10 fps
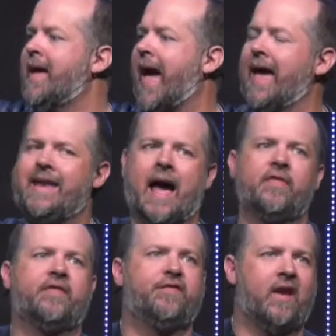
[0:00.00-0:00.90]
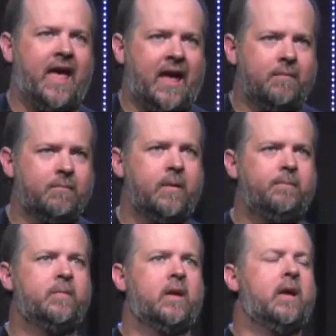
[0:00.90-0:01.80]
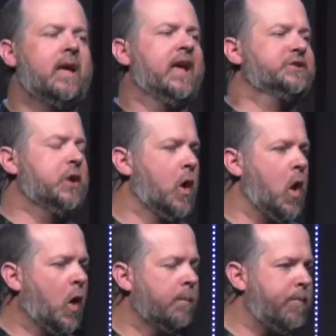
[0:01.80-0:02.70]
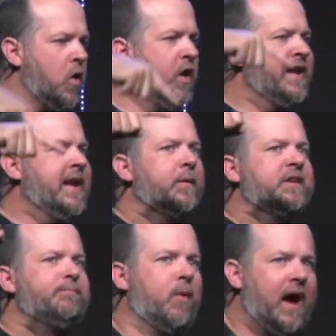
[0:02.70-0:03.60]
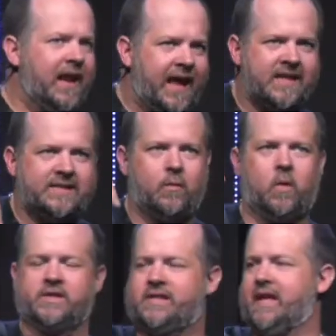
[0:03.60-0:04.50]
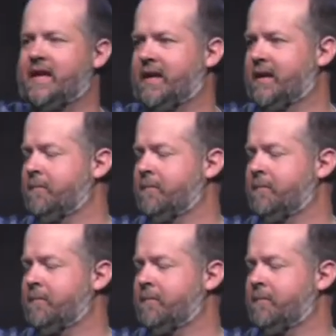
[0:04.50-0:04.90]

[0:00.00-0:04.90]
And now the flame is no longer burning near as brightly as it once did.